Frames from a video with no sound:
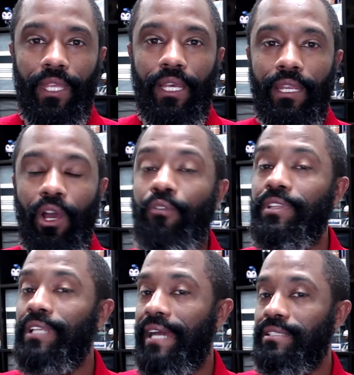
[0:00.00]
Now, over
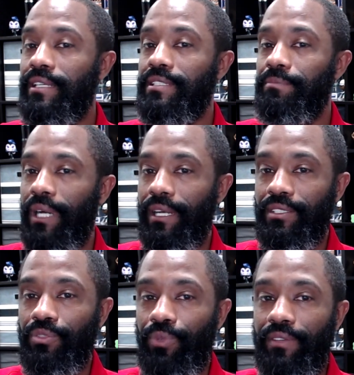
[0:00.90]
the last 6
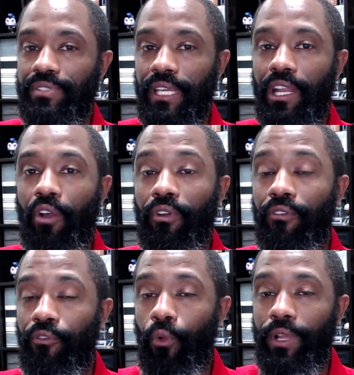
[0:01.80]
months, we've seen over
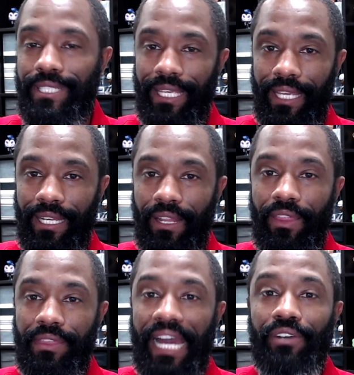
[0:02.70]

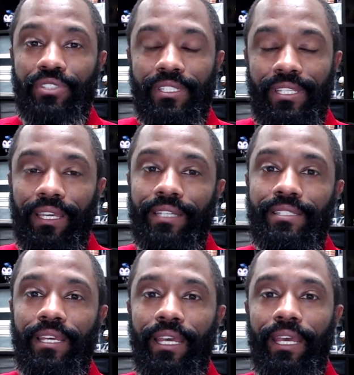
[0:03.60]
14,000
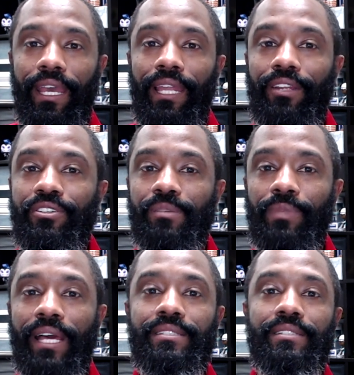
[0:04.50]
tickets and learned some
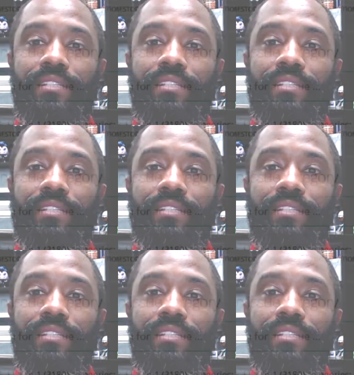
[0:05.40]
lessons that